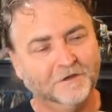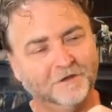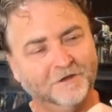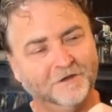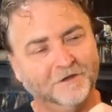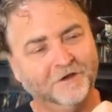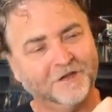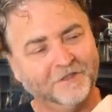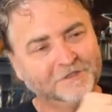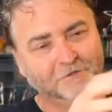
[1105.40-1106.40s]
Okay,
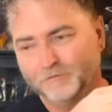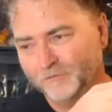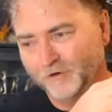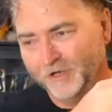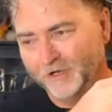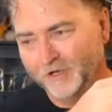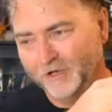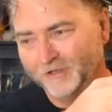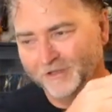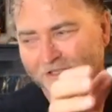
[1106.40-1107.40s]
that's cool. All right,
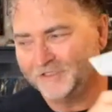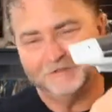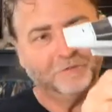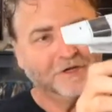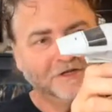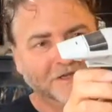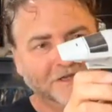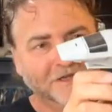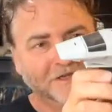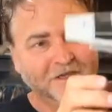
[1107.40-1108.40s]
let's see what we got.
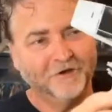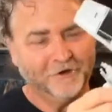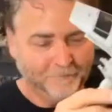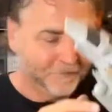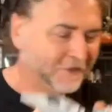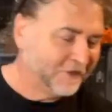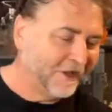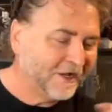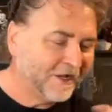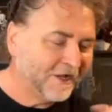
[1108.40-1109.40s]
All right,
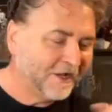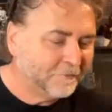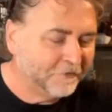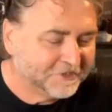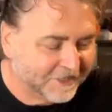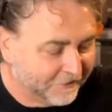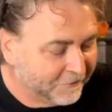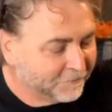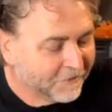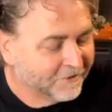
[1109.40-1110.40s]
I'm going to put this together.
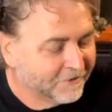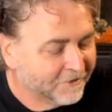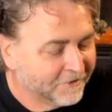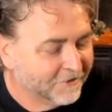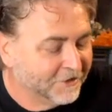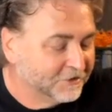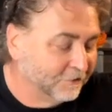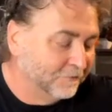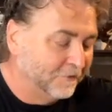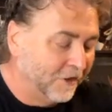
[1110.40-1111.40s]
So
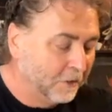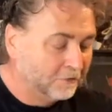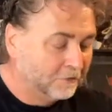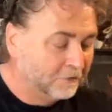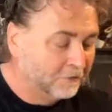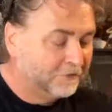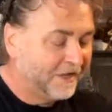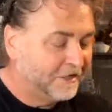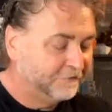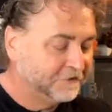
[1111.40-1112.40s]
along with that,
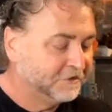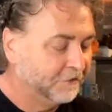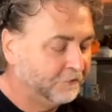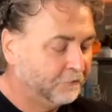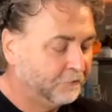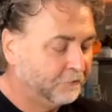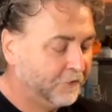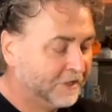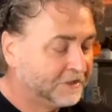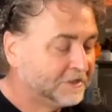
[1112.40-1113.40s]
you've also got the
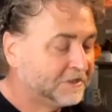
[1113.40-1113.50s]
wings.